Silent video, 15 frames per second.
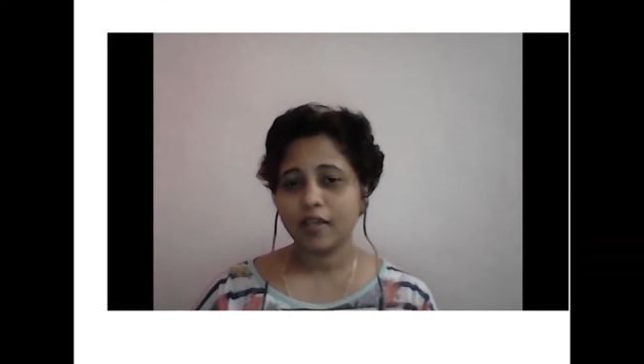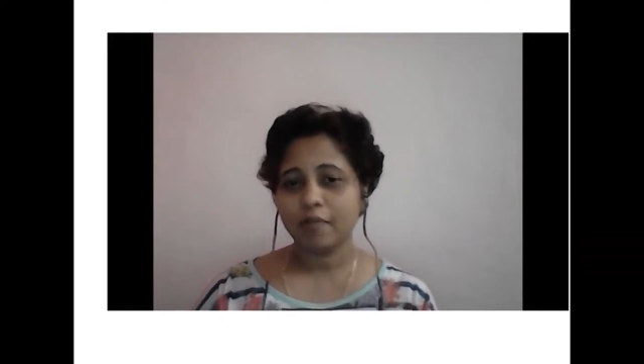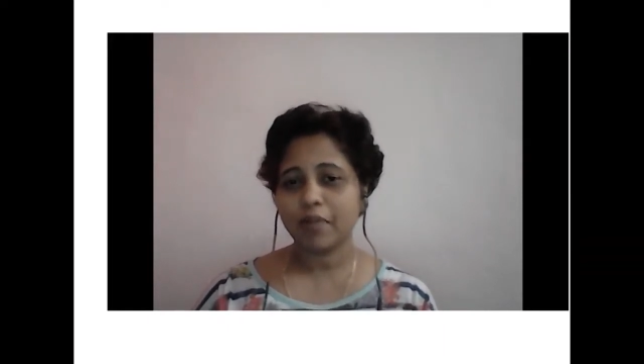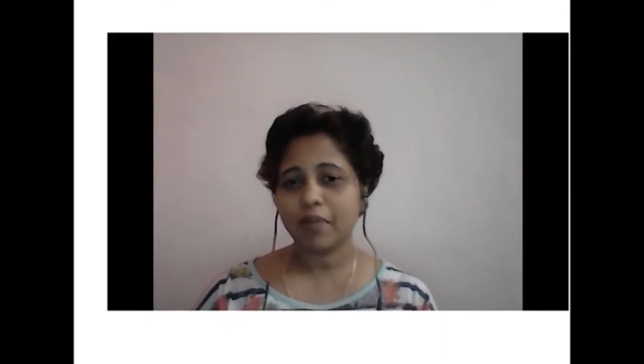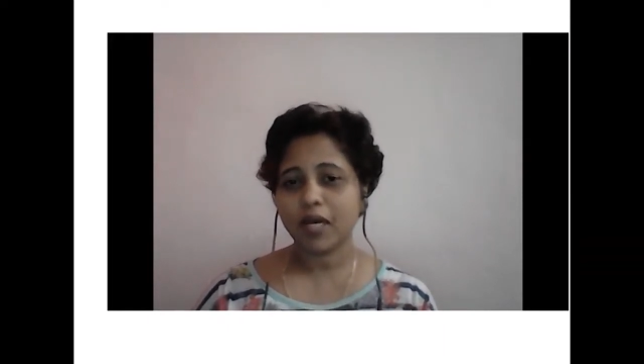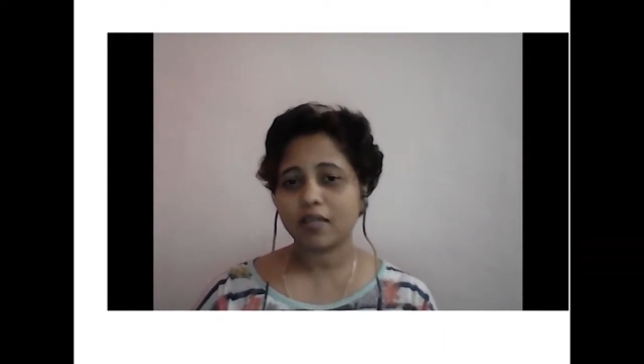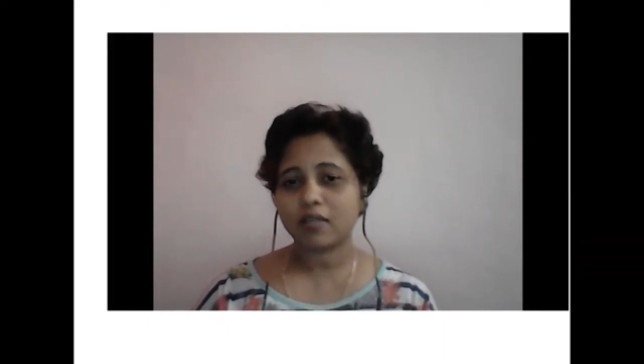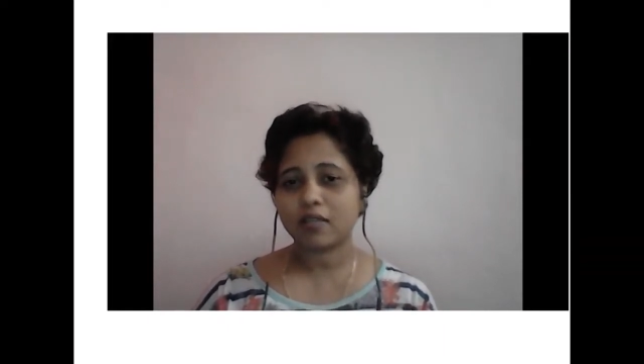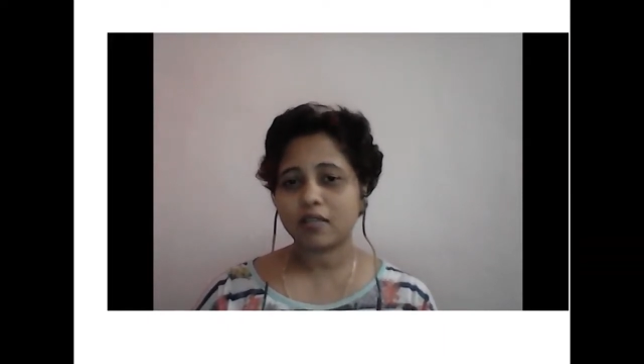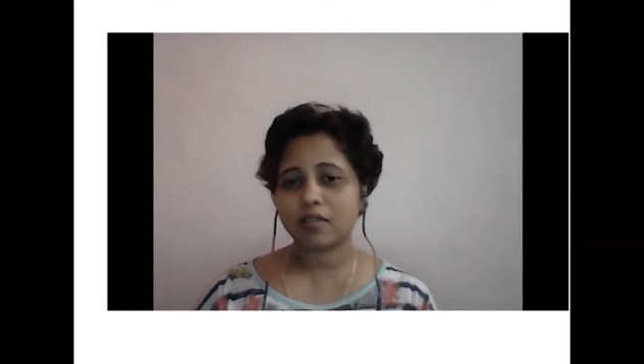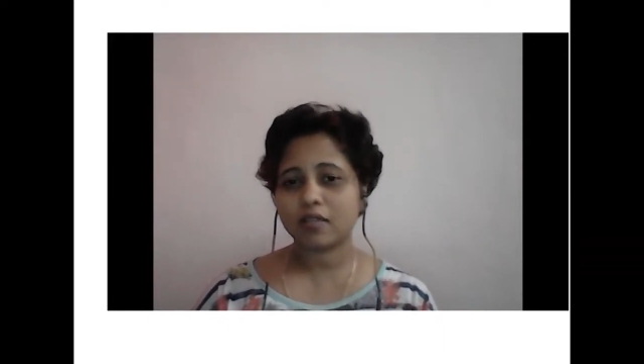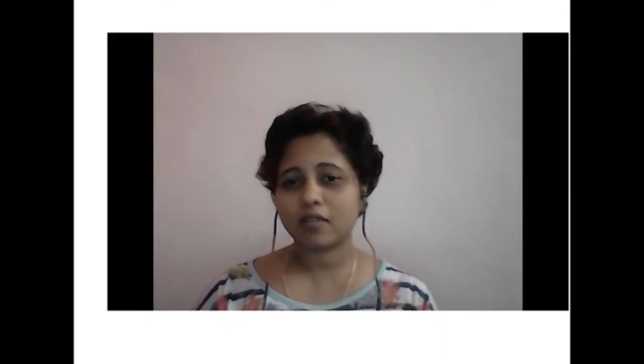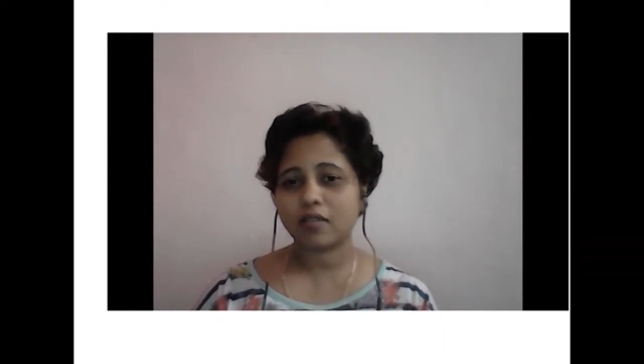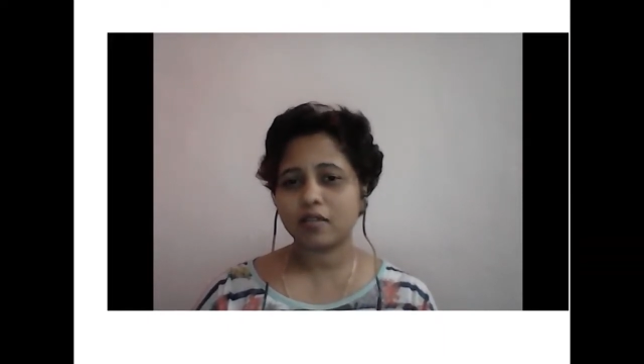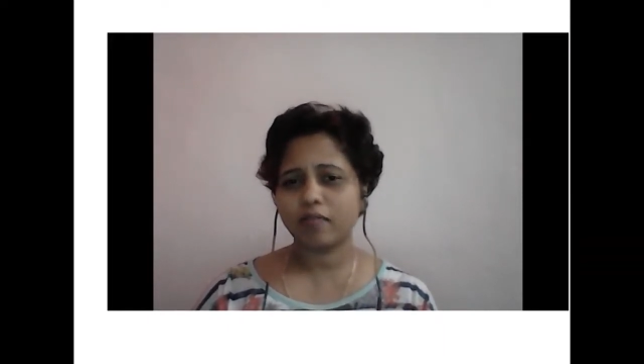But
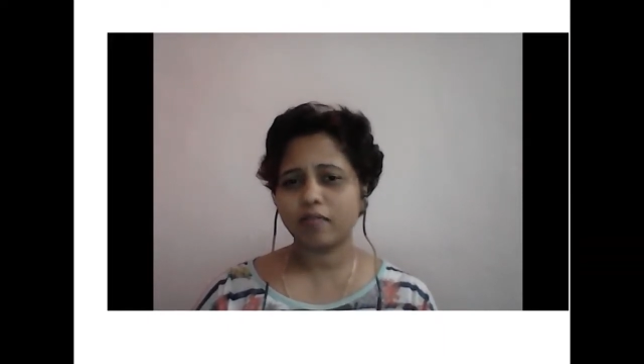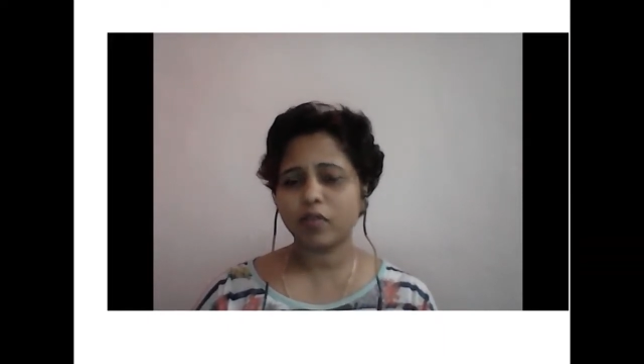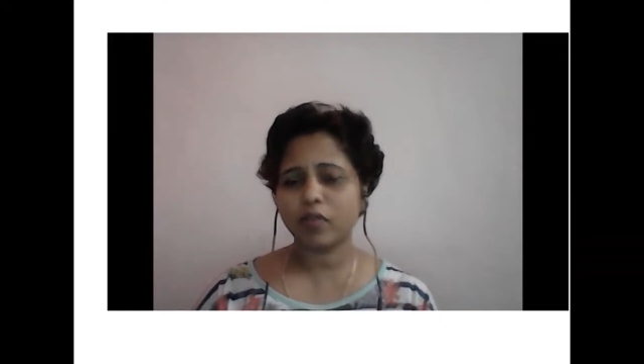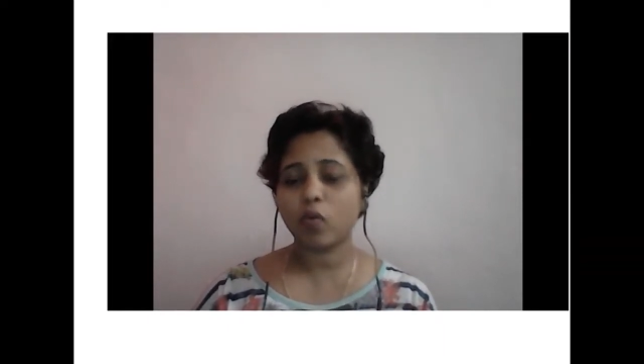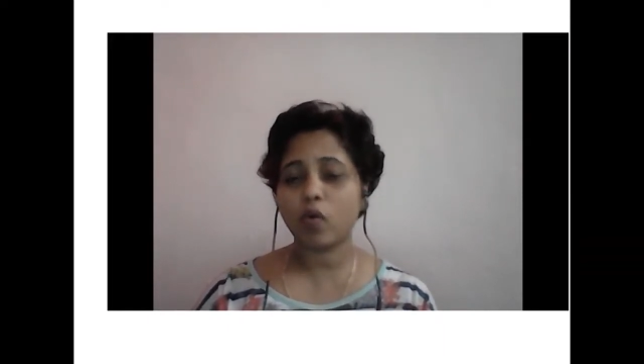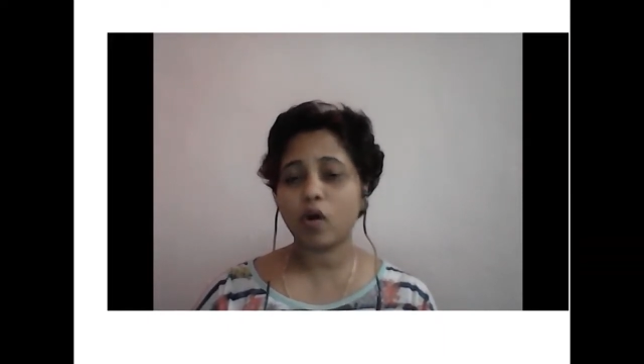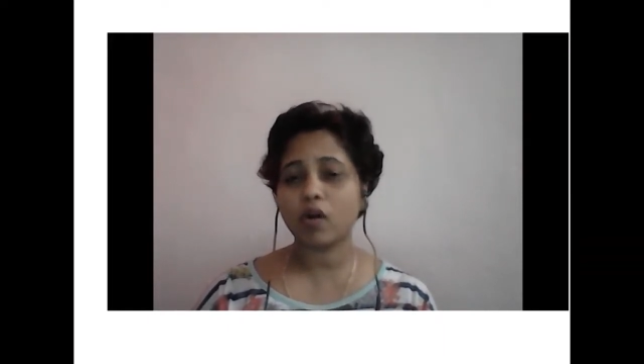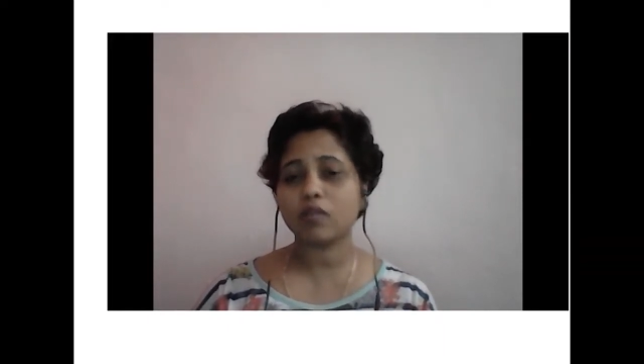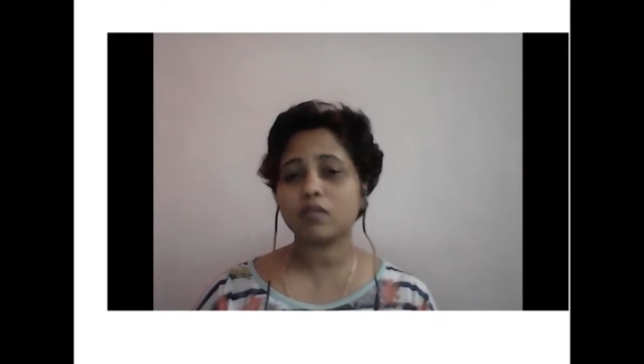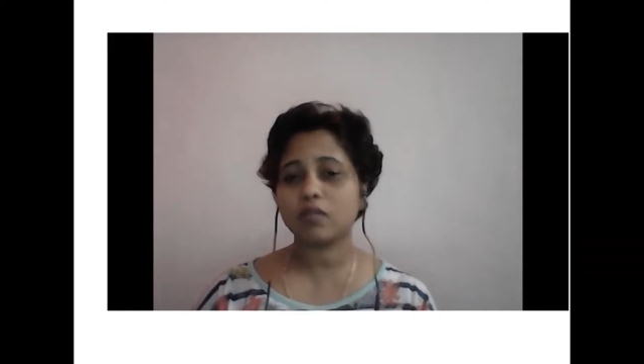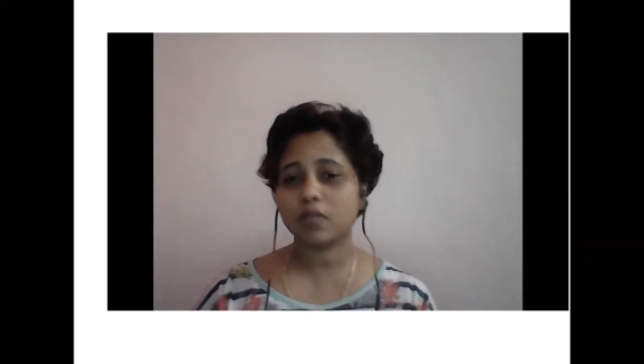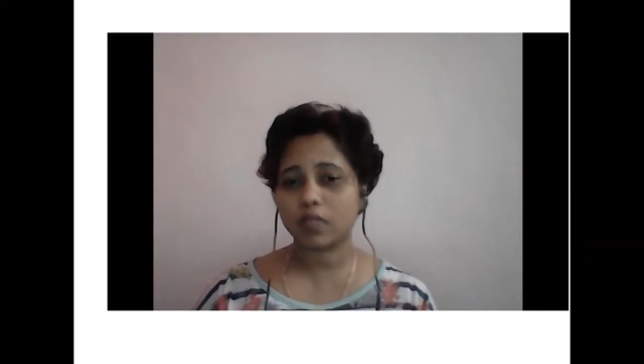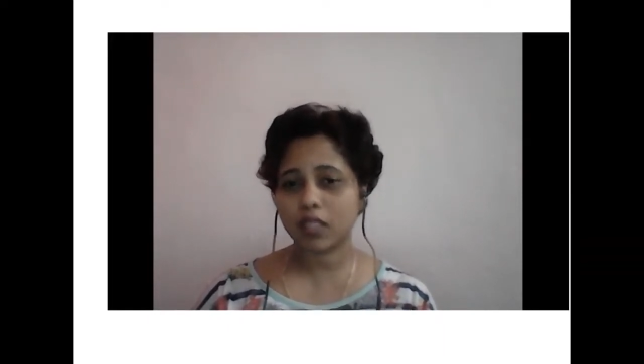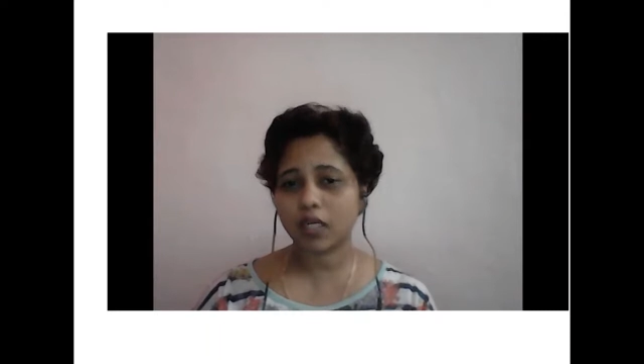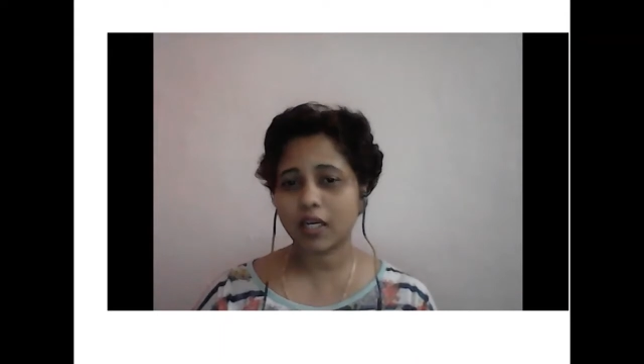there was
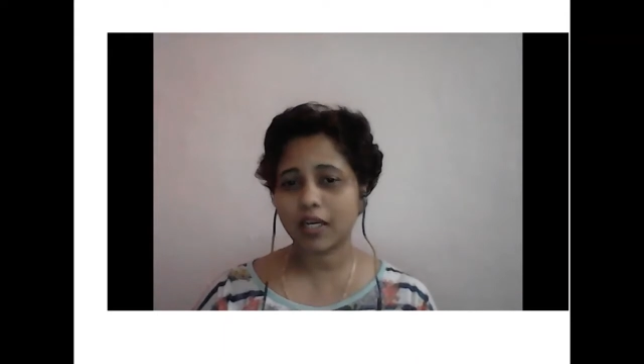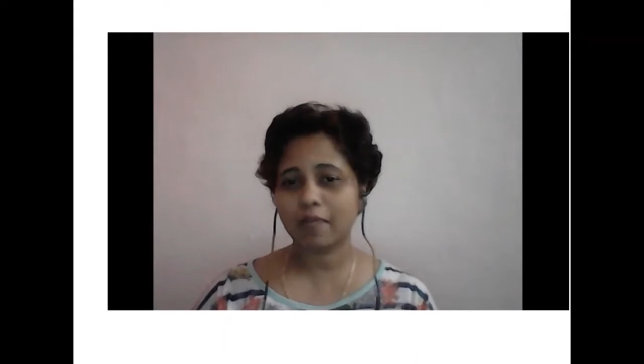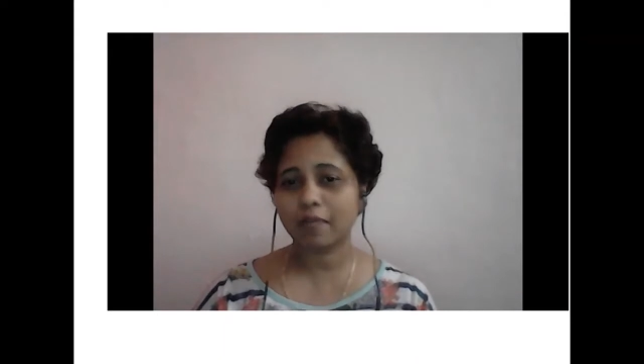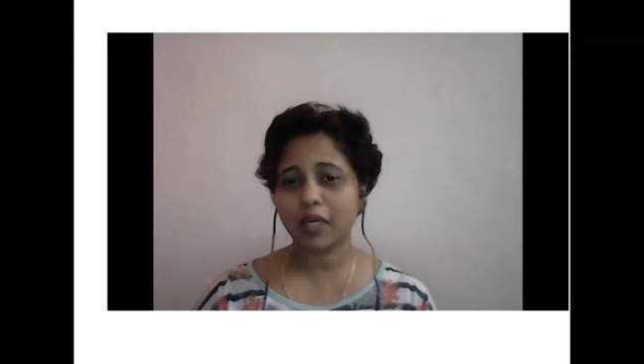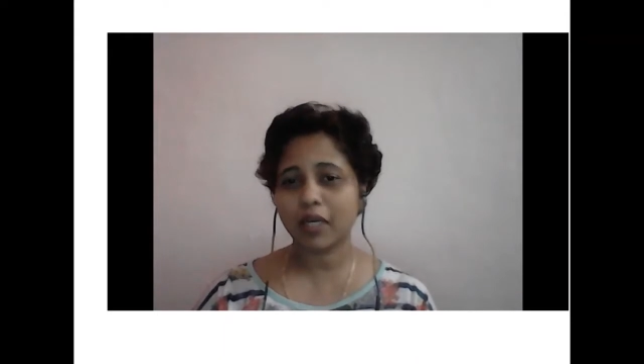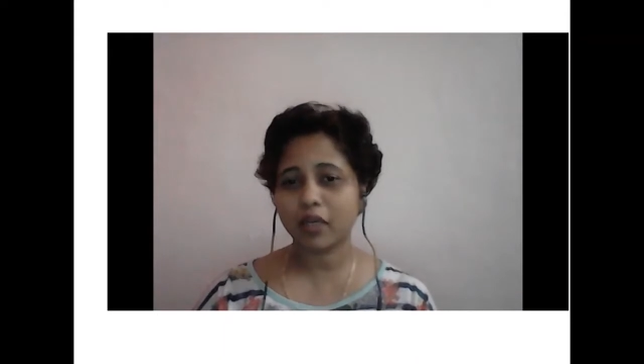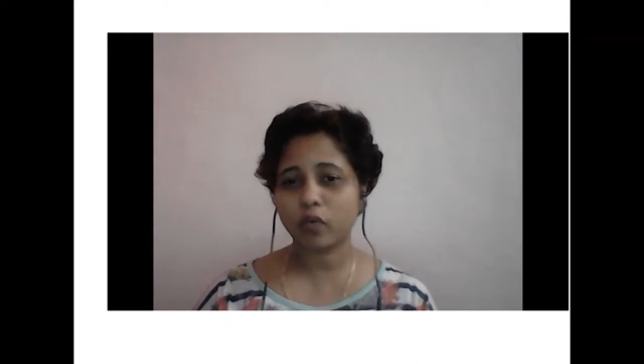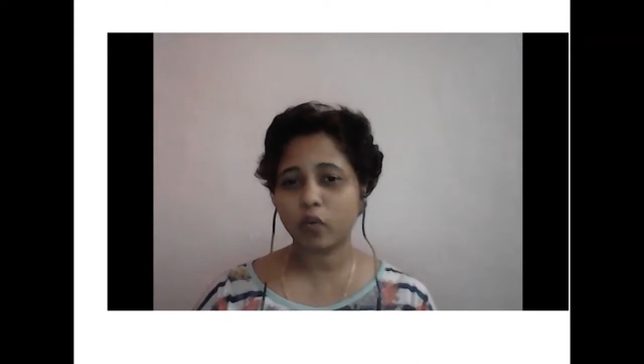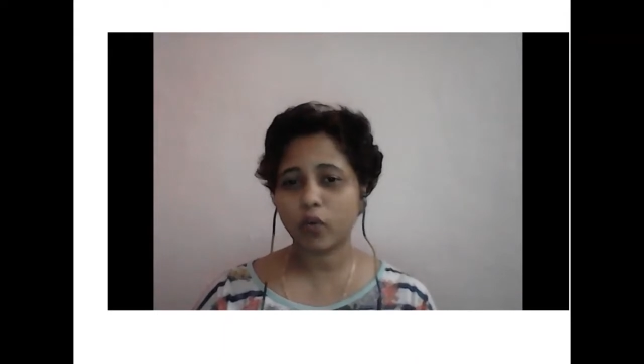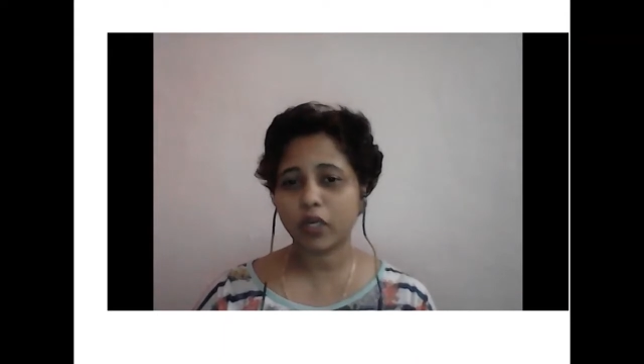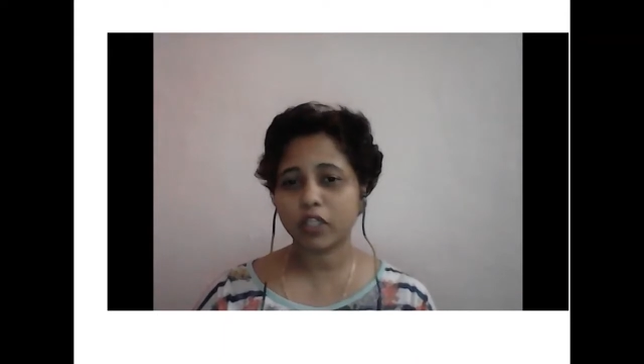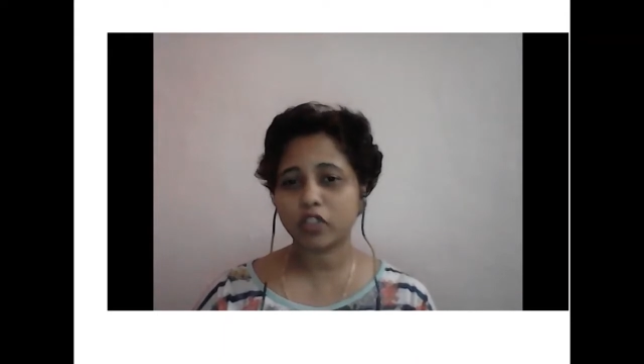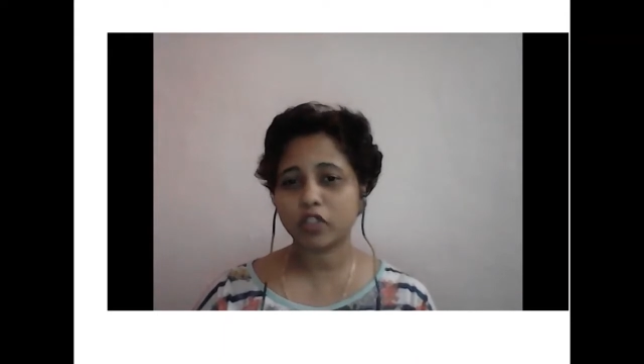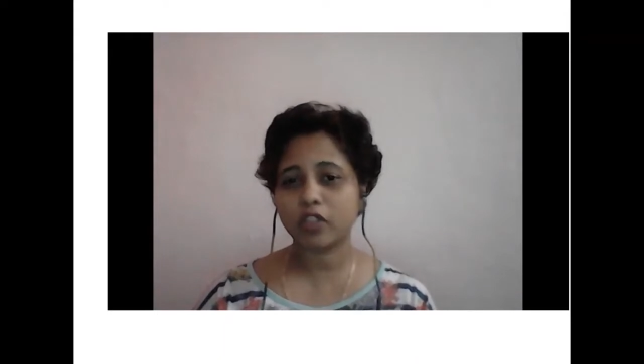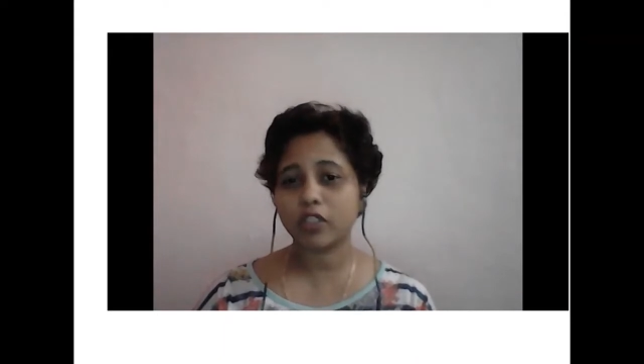a time at
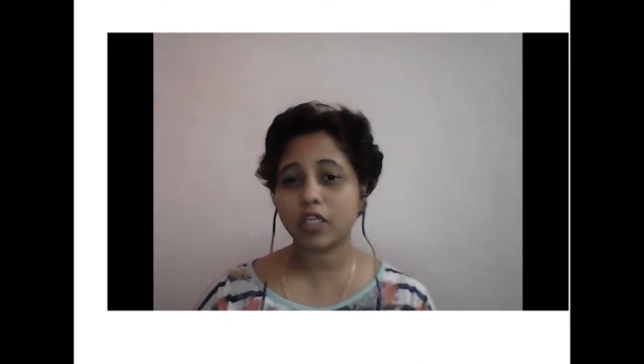which